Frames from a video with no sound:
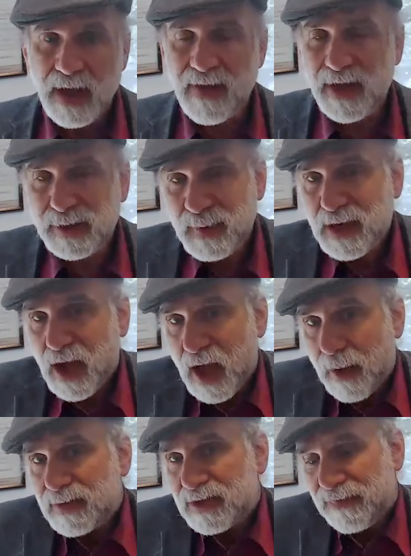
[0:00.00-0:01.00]
Now this
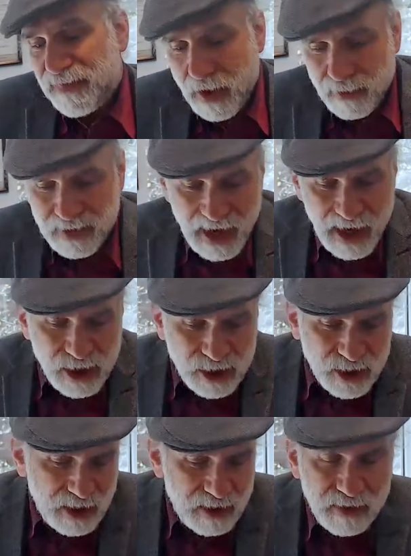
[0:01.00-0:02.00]
becomes a
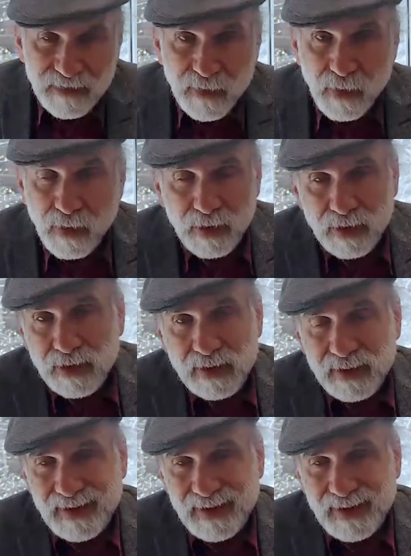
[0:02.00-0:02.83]
foundation for